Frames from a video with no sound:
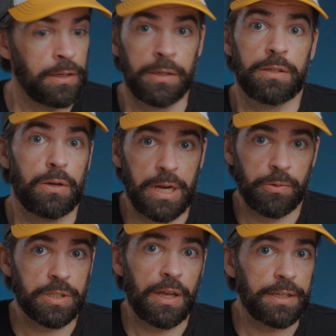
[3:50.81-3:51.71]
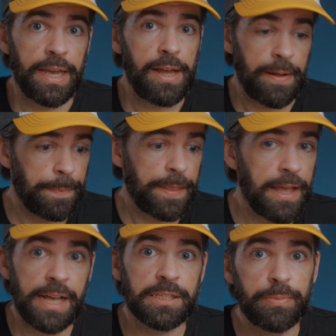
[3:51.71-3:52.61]
So I was like, yeah,
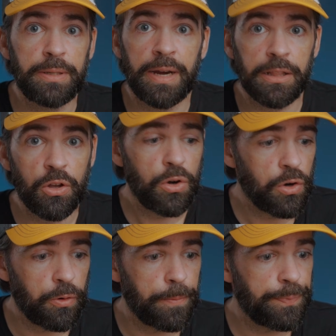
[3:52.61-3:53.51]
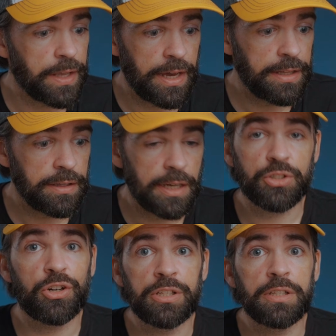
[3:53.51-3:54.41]
that has to be my logo. And I
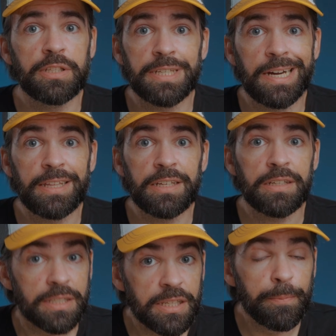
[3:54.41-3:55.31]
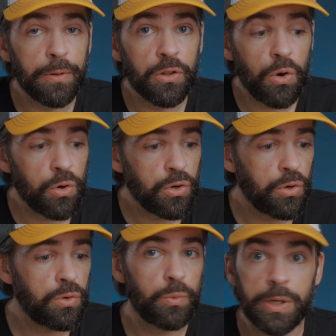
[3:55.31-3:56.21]
started designing a simple
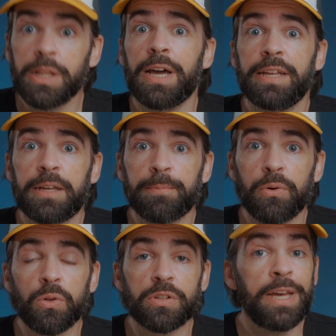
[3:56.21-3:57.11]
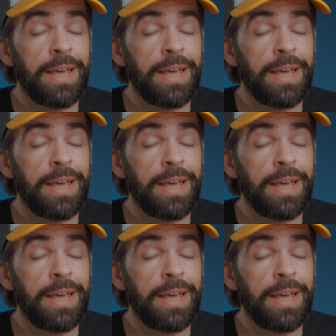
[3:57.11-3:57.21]
logo with a lightning bolt.